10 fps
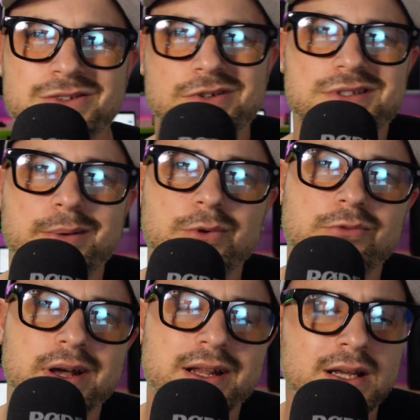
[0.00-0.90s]
on a tub and
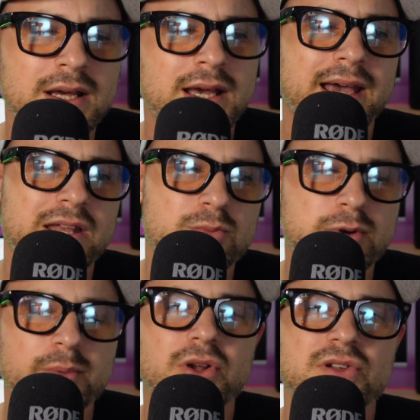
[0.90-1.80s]
run it, and you'll
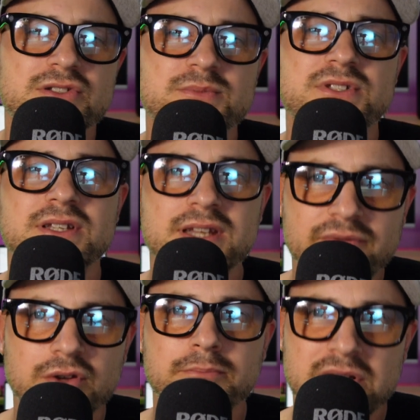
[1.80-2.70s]
probably notice some
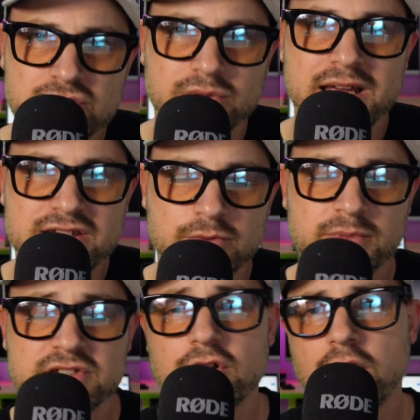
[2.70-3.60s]
significant muscle gains from
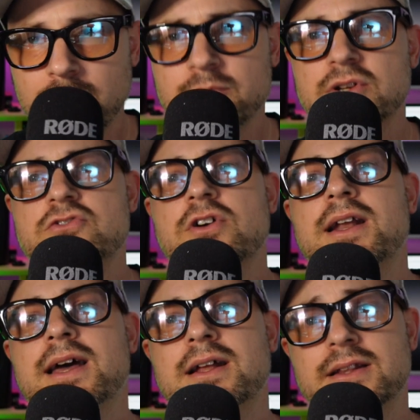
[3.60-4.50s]
this. I'm going to try
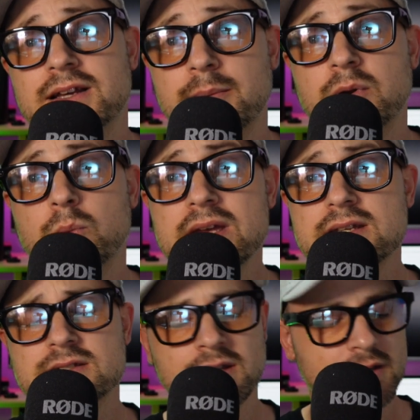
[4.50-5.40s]
it out in the coming
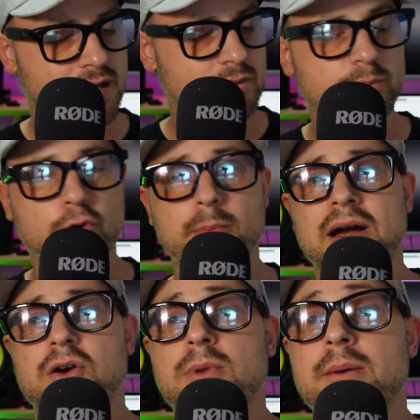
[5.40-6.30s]
weeks and report
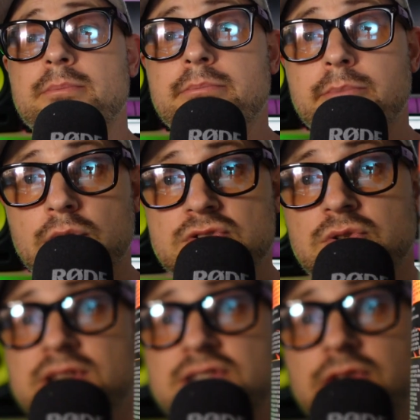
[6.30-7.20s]
back on my
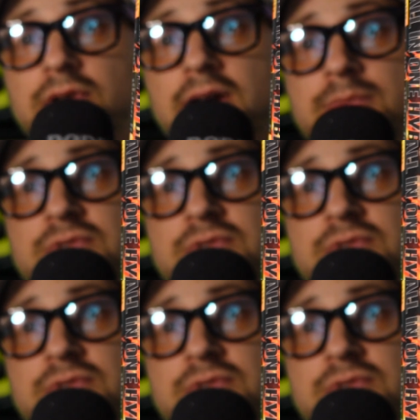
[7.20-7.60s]
personal Instagram,